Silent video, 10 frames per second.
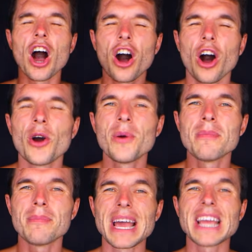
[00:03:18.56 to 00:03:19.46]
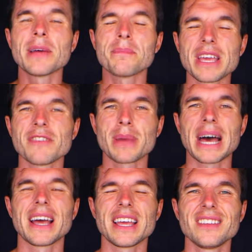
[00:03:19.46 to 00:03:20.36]
homemade beef
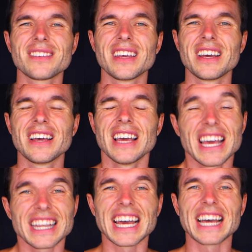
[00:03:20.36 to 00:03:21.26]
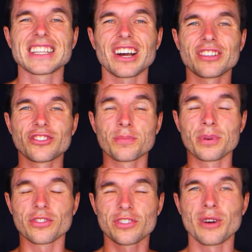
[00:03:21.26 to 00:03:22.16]
patties that I just
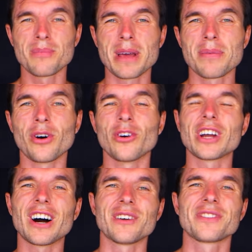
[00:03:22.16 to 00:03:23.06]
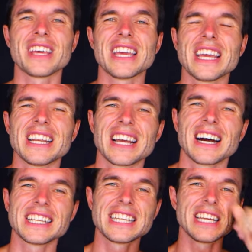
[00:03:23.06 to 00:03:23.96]
put salt and pepper on after eating.
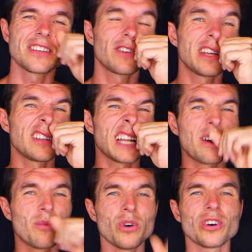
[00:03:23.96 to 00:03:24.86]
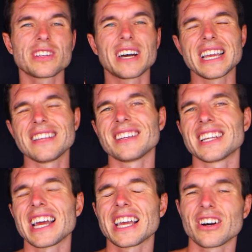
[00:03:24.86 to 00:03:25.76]
I did recently a What I Eat in a
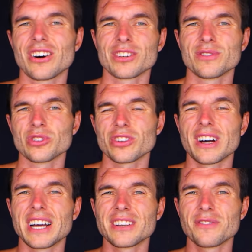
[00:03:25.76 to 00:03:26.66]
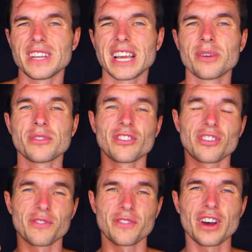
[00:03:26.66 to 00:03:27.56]
Day carnivore diet video, which is
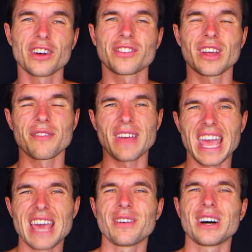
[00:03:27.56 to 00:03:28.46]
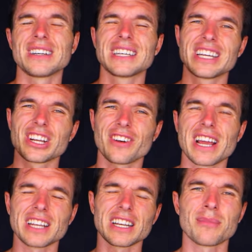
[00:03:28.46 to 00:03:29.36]
the first that I've ever
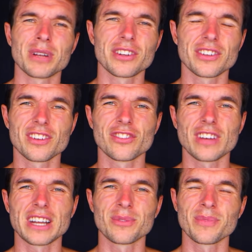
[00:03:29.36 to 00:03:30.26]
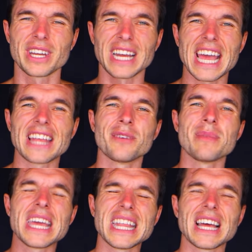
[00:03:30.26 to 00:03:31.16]
created and uploaded to this channel, and I ate them
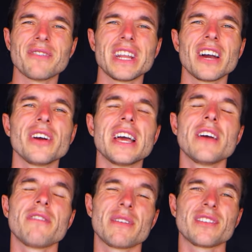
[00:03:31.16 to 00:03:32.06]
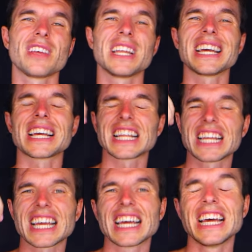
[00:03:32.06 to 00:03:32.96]
in that video. If you haven't seen it,
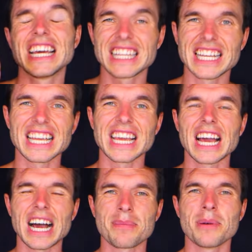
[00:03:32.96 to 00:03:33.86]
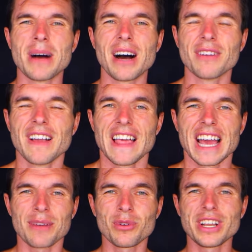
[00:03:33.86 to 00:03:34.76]
click the link up above.
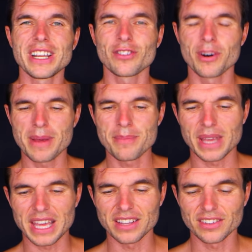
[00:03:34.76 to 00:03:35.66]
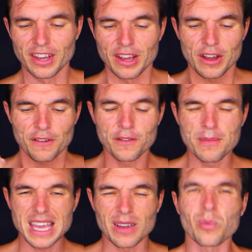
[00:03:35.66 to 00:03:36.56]
And what you need to remember is, for
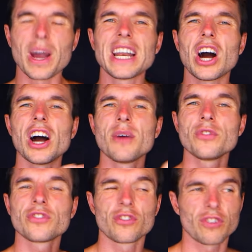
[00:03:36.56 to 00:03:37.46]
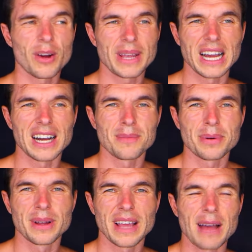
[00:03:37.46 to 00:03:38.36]
me, when I was growing up
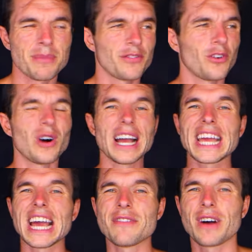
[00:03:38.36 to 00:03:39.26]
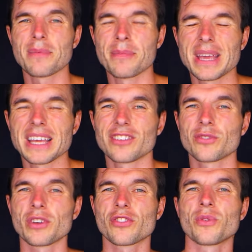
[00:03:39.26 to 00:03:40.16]
and before I gave up meat and
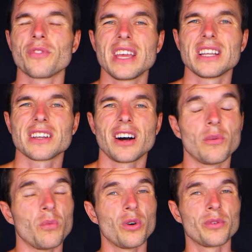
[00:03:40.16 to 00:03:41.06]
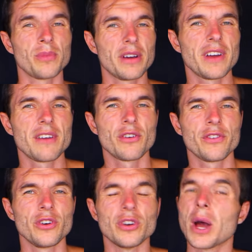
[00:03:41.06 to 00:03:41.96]
switched to a vegan diet, what was my favorite
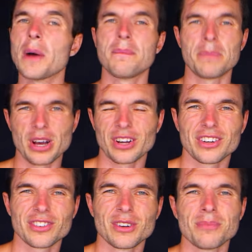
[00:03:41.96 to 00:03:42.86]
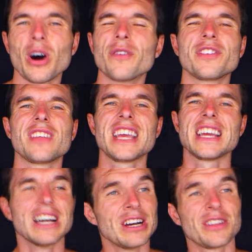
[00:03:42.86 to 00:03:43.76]
food? Burgers. But obviously
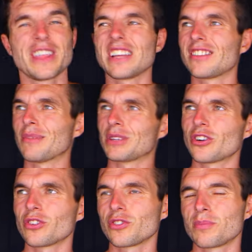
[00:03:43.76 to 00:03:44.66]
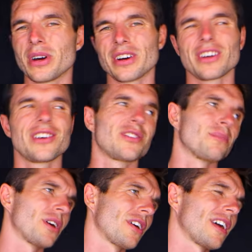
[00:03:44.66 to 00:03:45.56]
things like McDonald's burgers and
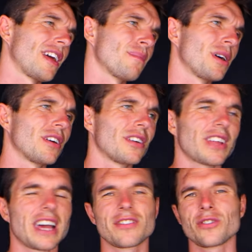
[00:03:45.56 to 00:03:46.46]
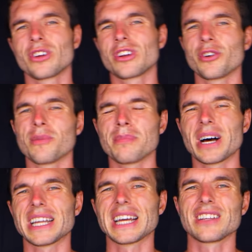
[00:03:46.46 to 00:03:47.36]
Burger King burgers that adds all the gluten
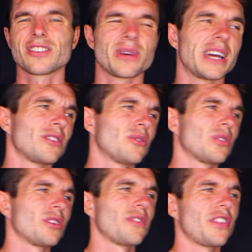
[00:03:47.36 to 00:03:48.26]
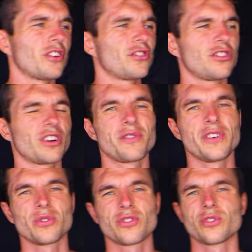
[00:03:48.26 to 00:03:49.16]
bun added to it and all of the
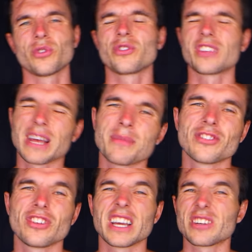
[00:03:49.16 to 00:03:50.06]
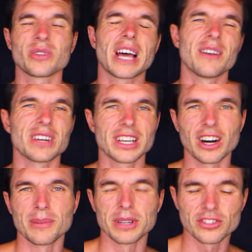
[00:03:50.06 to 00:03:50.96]
sugar-filled sauce and MSG and all the other
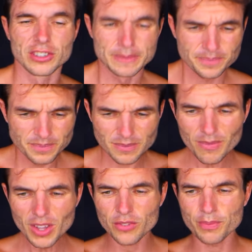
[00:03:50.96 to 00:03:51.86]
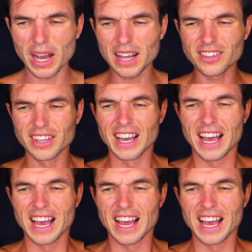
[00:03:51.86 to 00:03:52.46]
garbage. But